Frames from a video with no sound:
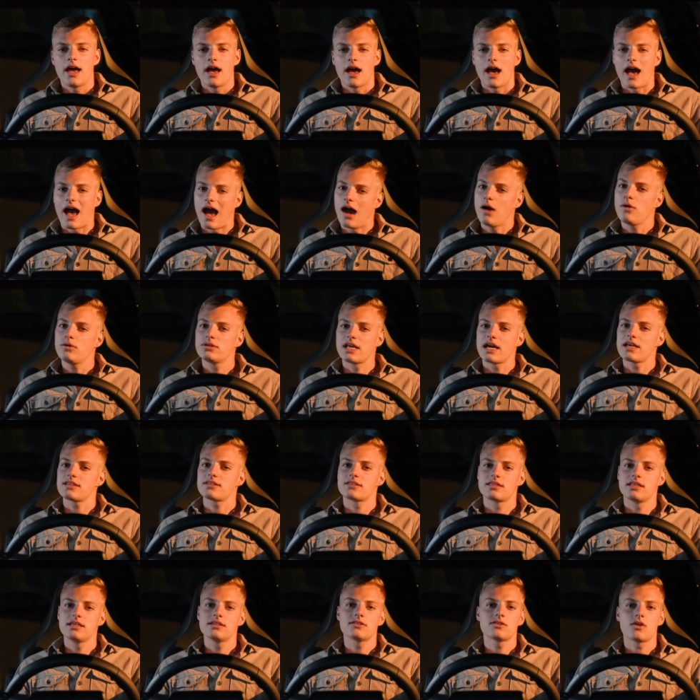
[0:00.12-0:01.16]
How does
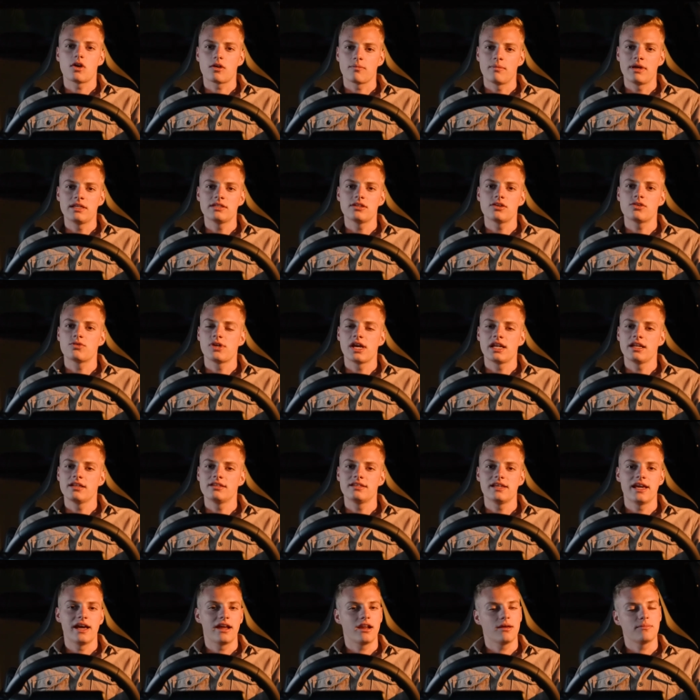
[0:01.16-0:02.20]
this augmented
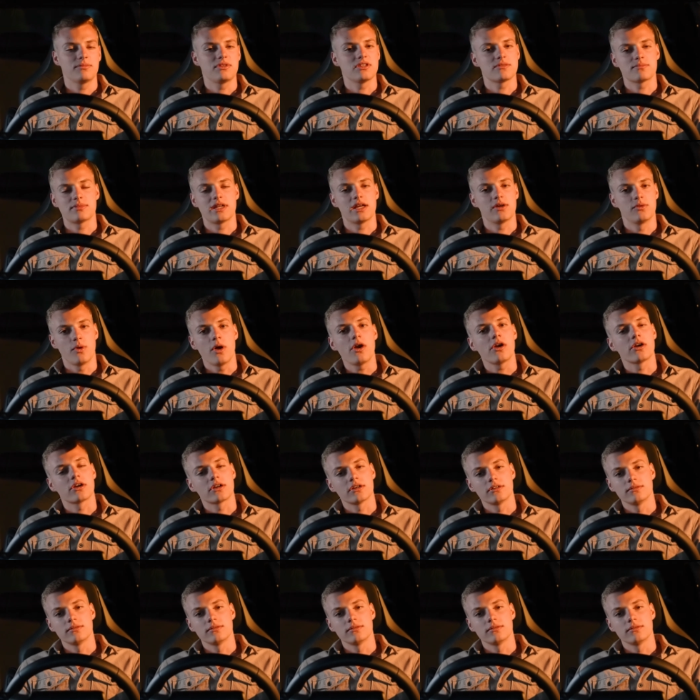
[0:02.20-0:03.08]
reality head-up display work?